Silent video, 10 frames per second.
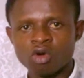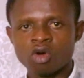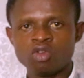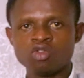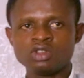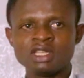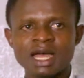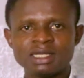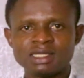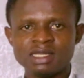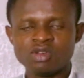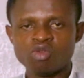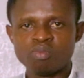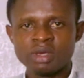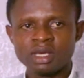or those that they
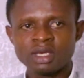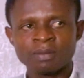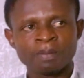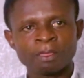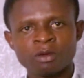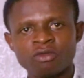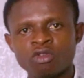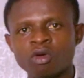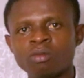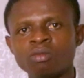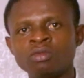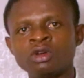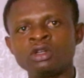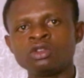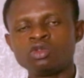will pick from
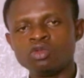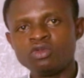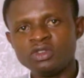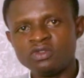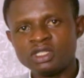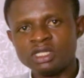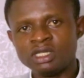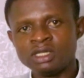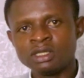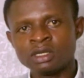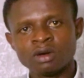250,